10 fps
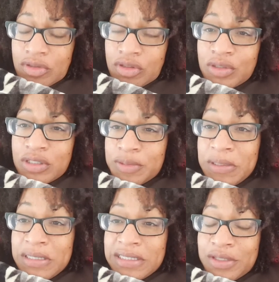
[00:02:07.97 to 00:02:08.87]
to a
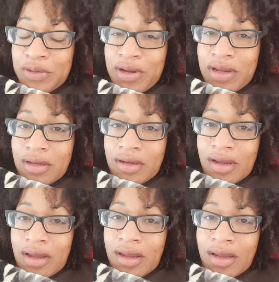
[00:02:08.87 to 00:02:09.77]
split screen
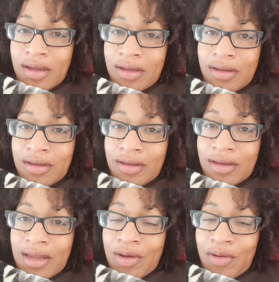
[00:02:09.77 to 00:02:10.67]
and
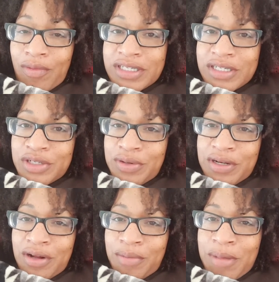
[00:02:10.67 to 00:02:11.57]
wasn't doing
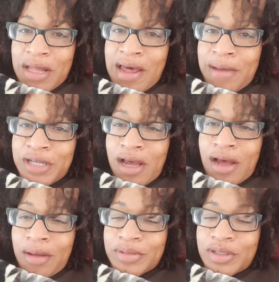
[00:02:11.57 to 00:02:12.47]
it on my
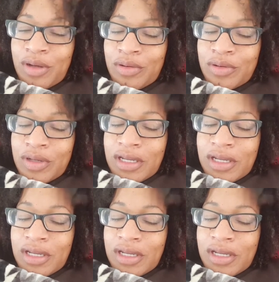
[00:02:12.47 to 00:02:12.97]
laptop, so